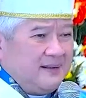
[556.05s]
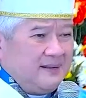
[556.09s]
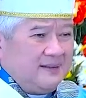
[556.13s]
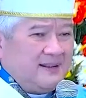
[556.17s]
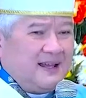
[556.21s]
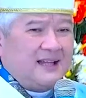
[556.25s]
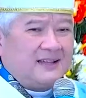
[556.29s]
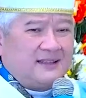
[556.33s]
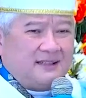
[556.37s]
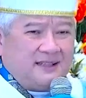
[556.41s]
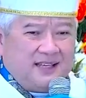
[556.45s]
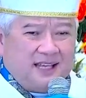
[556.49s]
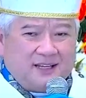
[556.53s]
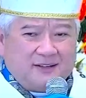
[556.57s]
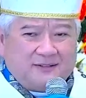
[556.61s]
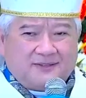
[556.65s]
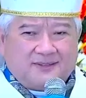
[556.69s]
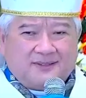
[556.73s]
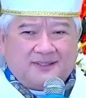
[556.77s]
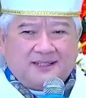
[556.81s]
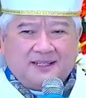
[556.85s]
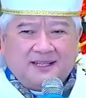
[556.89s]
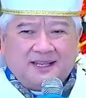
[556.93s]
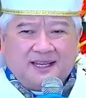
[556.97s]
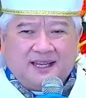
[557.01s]
that gift,
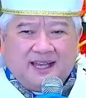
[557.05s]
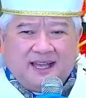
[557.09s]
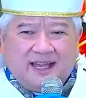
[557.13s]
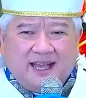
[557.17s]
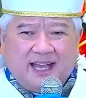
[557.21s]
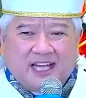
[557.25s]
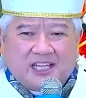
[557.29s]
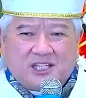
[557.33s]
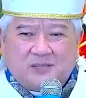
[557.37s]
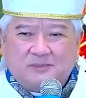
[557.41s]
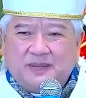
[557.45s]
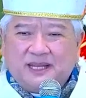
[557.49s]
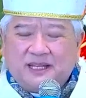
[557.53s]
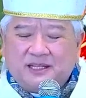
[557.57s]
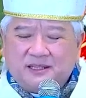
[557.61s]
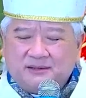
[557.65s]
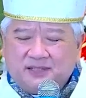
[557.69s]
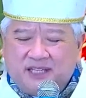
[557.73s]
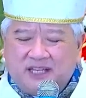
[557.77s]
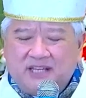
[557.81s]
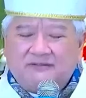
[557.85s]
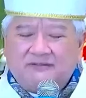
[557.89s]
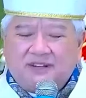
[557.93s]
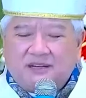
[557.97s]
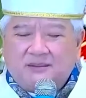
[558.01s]
has
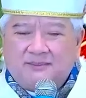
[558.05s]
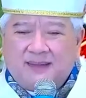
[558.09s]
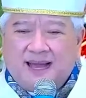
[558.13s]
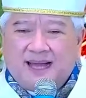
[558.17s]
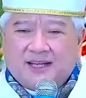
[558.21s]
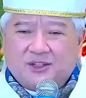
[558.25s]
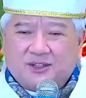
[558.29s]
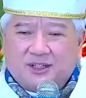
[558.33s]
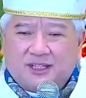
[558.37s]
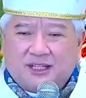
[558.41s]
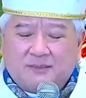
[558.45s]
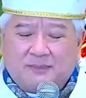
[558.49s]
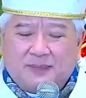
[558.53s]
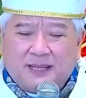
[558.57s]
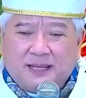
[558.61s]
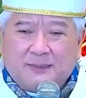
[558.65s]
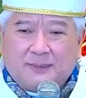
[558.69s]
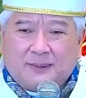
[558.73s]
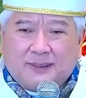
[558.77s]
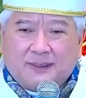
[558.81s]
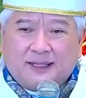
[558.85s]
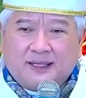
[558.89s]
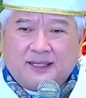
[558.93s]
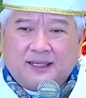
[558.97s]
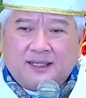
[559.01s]
been given back to the
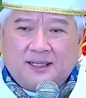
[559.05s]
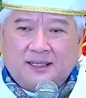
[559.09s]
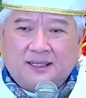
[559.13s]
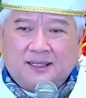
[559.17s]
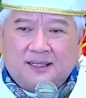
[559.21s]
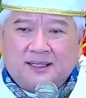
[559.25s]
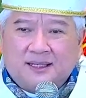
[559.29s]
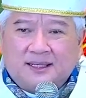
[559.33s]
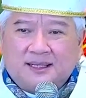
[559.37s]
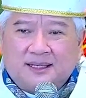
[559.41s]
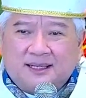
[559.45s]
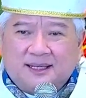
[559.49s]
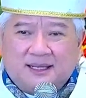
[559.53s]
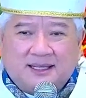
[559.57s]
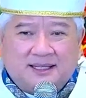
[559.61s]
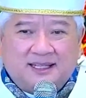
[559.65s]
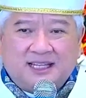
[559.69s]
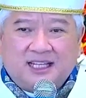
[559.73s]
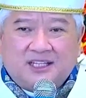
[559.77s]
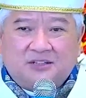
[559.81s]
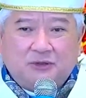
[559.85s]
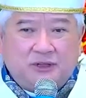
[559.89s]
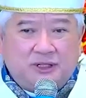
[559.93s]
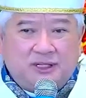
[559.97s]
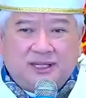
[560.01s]
people,
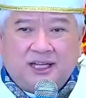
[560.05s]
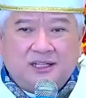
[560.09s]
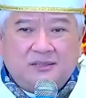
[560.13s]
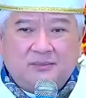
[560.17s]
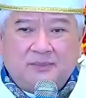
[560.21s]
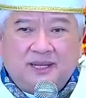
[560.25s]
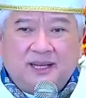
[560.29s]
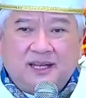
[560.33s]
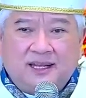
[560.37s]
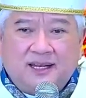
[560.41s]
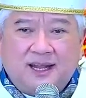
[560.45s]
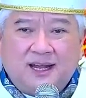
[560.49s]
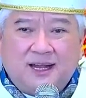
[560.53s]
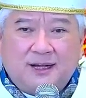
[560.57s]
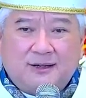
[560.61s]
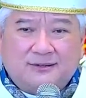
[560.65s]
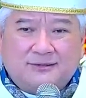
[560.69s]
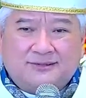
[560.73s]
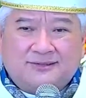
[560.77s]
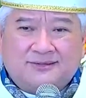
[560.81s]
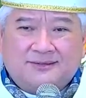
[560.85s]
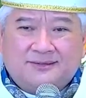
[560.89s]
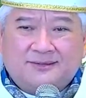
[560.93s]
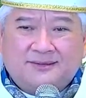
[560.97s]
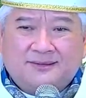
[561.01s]
that would not be
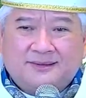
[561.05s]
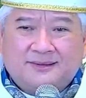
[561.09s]
enough.